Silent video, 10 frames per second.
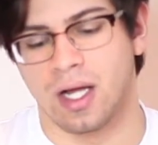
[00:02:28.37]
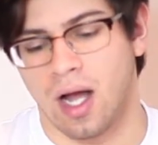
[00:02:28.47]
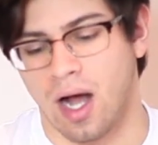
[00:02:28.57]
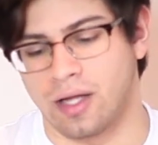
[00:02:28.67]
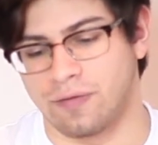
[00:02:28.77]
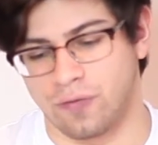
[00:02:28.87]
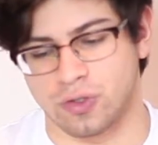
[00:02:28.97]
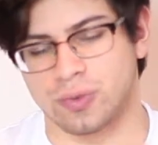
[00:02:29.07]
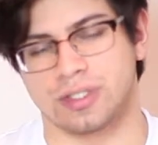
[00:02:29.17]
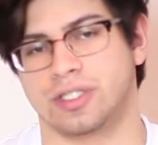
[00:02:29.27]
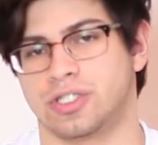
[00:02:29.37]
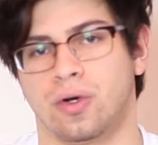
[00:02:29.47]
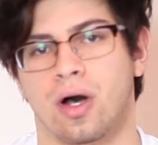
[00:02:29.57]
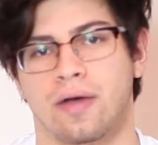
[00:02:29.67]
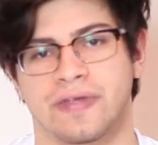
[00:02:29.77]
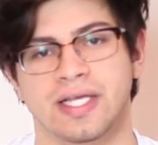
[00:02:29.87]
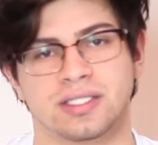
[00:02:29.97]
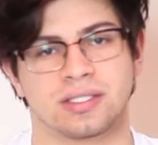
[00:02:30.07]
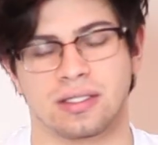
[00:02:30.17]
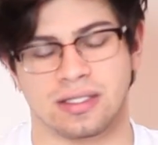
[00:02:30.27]
The first one that they show off
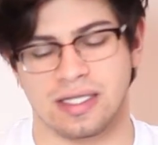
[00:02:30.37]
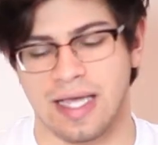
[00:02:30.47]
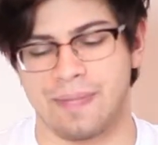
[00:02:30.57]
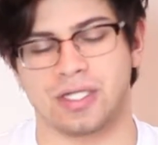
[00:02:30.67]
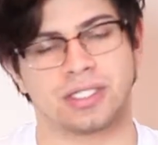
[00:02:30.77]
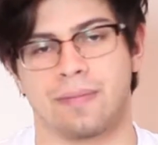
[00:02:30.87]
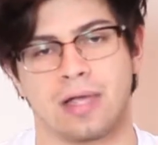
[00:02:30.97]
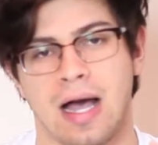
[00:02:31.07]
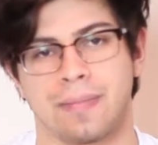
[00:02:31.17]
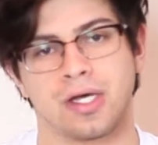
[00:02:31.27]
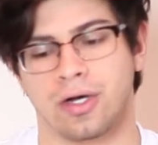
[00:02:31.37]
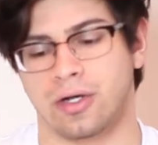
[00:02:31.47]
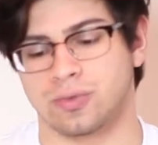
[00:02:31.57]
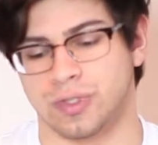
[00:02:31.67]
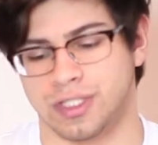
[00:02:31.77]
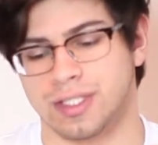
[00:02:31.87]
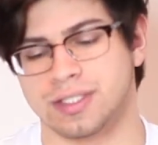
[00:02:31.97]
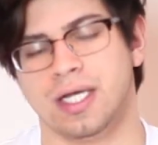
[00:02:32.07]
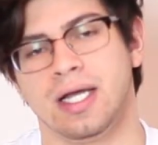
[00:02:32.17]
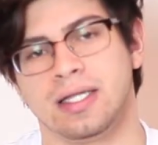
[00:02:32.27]
is the image that got me hooked, which
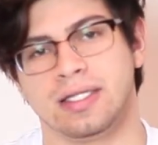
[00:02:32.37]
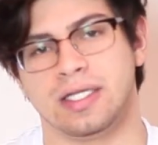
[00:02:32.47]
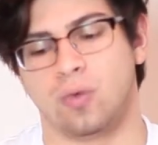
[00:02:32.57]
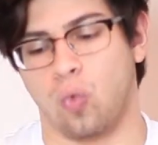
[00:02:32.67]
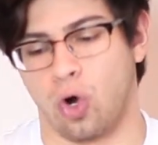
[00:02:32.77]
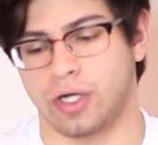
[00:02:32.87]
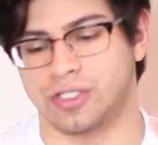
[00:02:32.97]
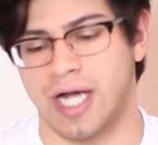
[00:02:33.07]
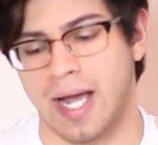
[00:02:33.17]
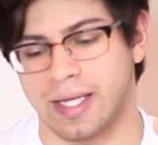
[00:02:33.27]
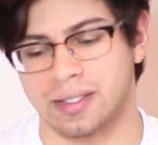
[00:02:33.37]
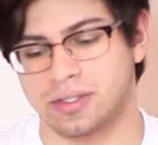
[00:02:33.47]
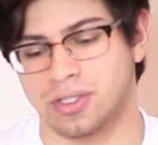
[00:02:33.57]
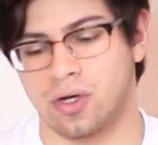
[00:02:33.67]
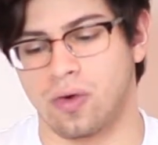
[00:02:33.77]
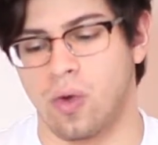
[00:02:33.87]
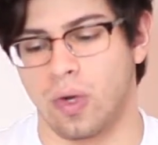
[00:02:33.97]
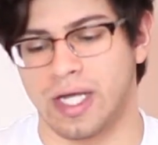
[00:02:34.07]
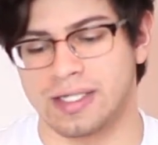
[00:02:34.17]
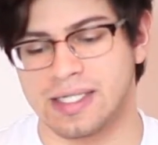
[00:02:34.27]
is the work jacket. So
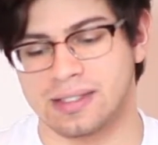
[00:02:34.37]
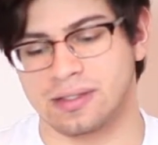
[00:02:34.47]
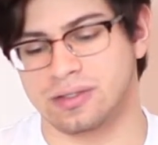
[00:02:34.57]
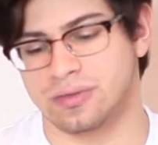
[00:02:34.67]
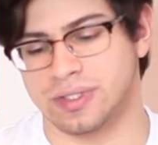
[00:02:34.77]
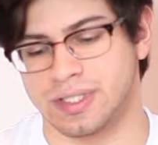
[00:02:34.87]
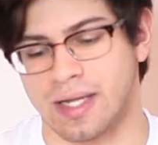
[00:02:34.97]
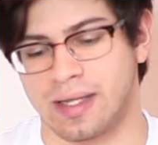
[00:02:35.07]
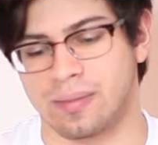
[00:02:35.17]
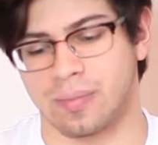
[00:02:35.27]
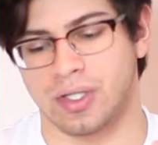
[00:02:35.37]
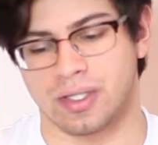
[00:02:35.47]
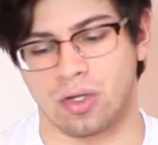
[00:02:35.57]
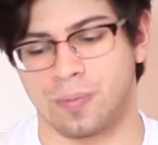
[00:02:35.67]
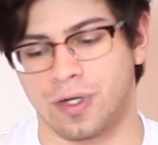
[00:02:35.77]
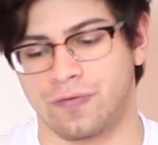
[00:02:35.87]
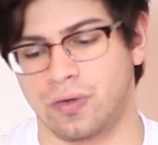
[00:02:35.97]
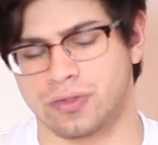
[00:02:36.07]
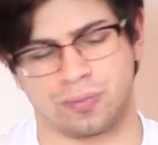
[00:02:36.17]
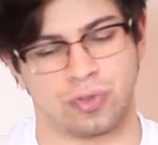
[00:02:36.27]
we'll get into a second, but the lookbook
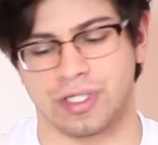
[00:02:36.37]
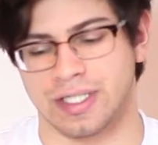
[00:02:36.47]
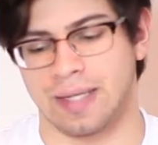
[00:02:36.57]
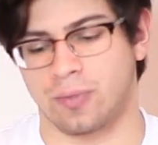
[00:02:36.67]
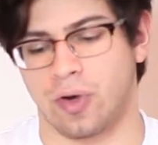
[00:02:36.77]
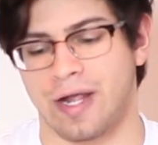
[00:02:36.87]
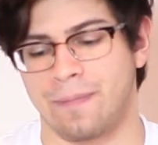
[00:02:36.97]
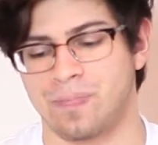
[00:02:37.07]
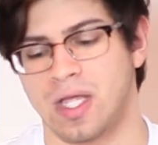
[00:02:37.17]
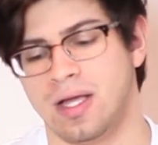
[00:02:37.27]
photos are pretty damn great.